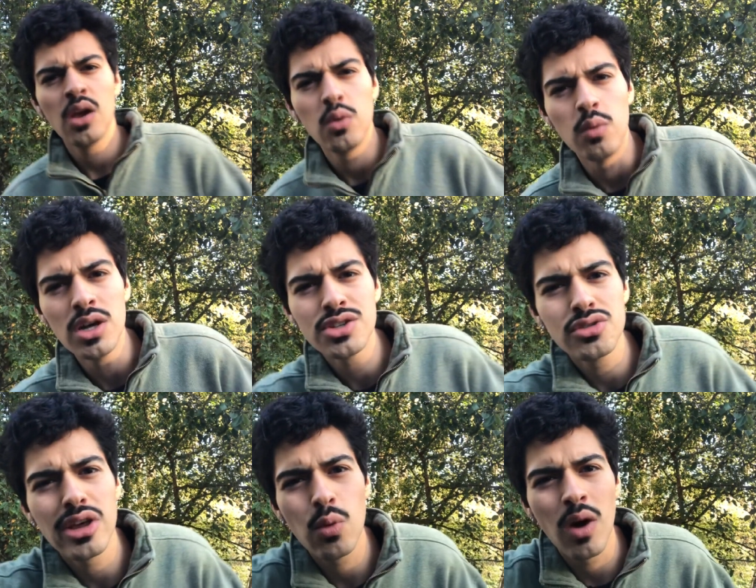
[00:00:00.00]
What
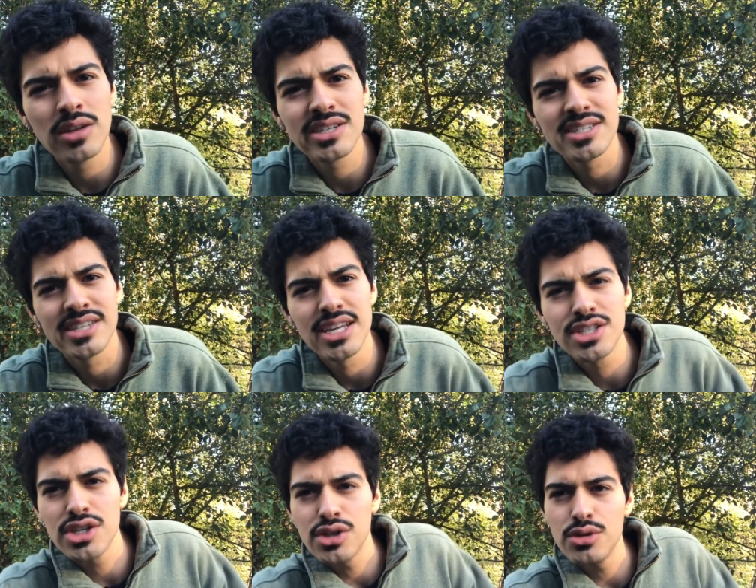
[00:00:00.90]
do they want to say
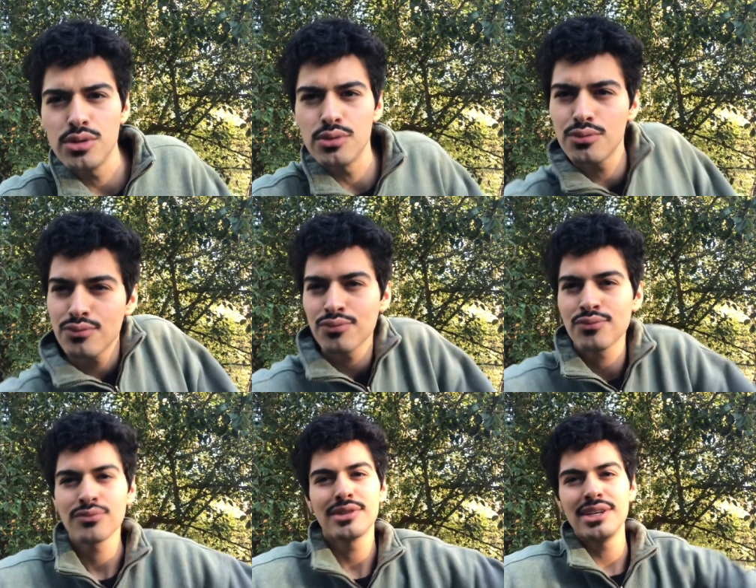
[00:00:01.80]
to you?
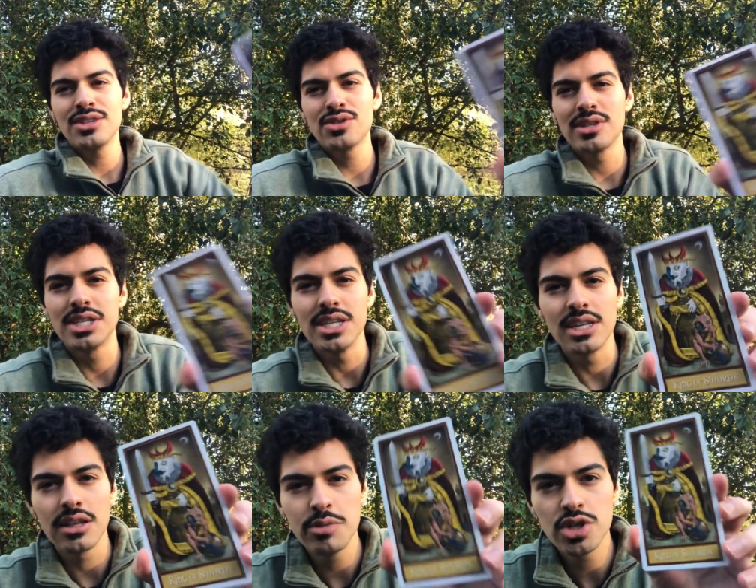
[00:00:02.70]

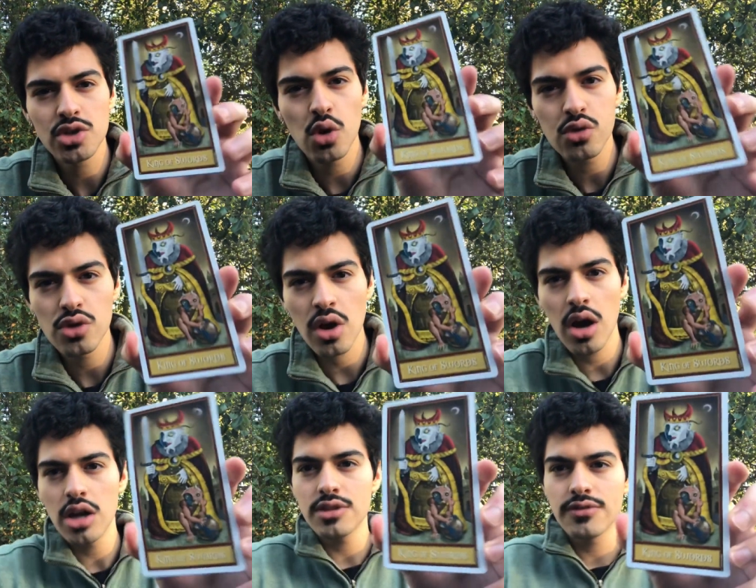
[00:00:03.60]
Interesting. Let me just go through the
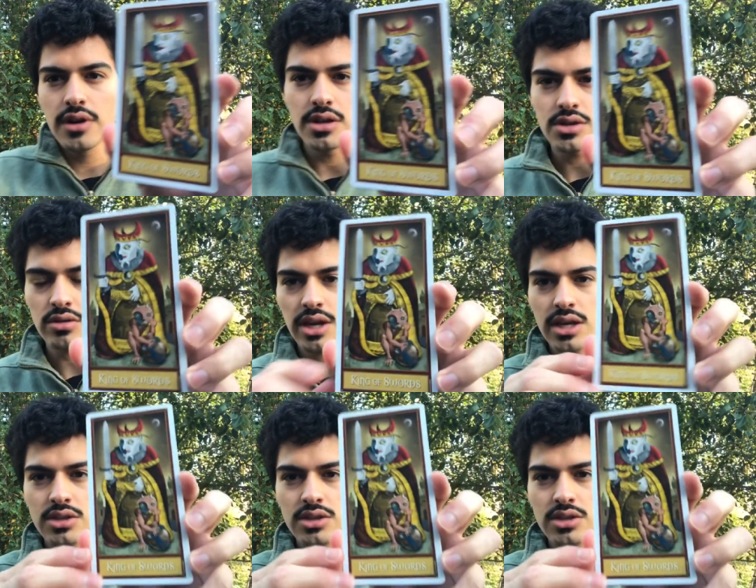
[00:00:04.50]
cards first, okay?